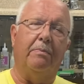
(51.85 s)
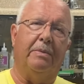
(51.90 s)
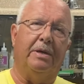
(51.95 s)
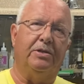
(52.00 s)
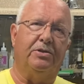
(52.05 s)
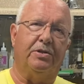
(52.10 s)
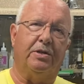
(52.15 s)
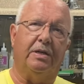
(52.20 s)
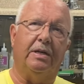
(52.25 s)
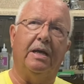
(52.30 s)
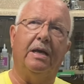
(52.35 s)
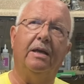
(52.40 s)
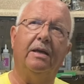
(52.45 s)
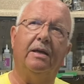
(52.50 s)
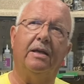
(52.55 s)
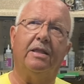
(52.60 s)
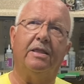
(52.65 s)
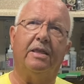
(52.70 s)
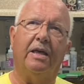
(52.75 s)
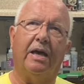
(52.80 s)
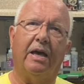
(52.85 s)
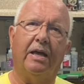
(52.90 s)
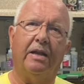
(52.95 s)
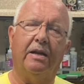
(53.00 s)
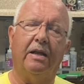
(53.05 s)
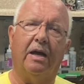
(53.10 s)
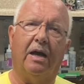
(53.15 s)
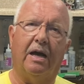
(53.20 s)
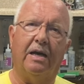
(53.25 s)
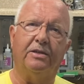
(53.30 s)
mention
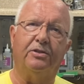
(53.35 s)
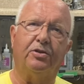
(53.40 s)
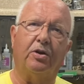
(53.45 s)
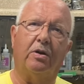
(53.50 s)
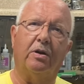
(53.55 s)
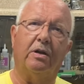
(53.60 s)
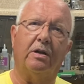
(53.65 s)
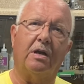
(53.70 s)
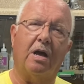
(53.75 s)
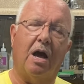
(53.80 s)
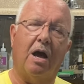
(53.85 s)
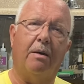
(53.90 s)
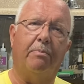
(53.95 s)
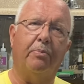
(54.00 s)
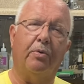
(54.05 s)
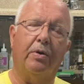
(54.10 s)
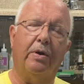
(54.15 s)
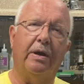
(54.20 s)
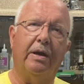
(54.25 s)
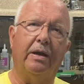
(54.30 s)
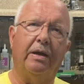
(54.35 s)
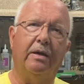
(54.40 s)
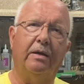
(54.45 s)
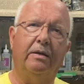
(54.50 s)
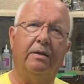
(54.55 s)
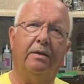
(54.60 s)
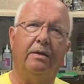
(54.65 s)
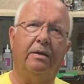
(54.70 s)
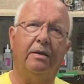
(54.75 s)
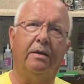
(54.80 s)
that I started coppering
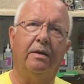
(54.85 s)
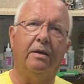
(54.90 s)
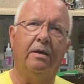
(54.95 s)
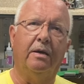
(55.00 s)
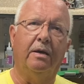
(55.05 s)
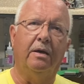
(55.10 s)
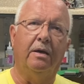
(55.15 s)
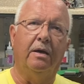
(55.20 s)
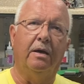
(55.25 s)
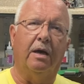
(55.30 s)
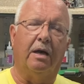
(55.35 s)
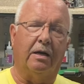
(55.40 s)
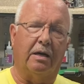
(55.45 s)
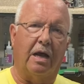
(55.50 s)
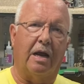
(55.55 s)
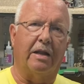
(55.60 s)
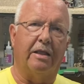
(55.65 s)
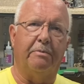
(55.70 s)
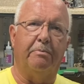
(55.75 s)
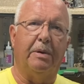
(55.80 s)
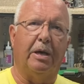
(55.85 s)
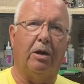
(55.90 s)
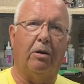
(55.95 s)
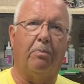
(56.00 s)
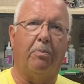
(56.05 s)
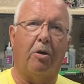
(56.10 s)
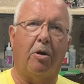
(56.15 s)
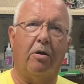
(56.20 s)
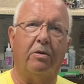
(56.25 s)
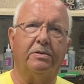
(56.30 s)
a lot of the metal
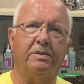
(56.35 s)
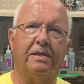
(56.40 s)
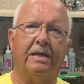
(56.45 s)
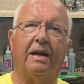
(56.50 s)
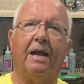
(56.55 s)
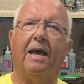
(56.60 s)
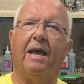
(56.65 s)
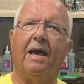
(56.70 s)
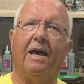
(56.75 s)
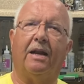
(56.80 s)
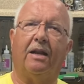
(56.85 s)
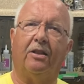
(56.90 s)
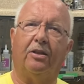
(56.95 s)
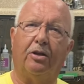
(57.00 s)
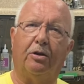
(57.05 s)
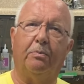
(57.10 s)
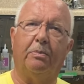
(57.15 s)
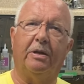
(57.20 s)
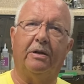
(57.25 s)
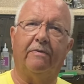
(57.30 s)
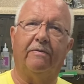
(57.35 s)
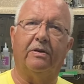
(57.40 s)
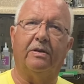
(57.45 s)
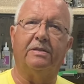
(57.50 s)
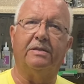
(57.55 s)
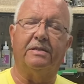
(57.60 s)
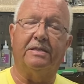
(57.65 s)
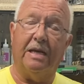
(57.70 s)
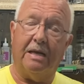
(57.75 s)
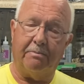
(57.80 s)
parts and I had a little bit of a
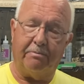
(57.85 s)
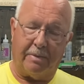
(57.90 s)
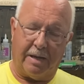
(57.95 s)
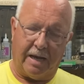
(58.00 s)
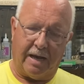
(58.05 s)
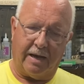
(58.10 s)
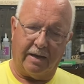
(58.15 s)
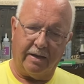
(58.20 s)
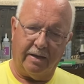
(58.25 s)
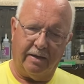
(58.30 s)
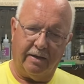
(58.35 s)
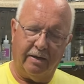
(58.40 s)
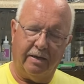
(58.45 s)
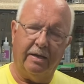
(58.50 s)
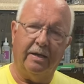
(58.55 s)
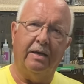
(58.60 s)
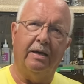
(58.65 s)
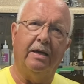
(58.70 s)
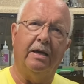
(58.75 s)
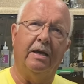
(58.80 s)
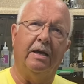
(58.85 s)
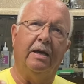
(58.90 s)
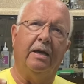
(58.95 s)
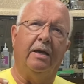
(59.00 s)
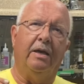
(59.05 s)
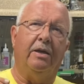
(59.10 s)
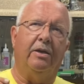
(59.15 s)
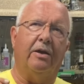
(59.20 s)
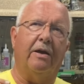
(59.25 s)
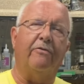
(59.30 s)
setback.
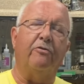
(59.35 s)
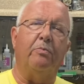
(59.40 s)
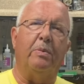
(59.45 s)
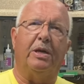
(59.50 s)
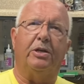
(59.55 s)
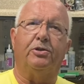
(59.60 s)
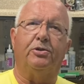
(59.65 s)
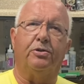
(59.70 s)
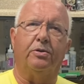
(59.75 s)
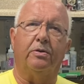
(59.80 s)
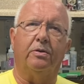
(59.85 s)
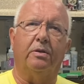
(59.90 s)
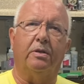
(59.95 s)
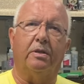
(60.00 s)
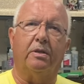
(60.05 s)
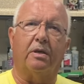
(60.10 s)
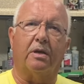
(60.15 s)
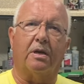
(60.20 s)
You have to make sure that the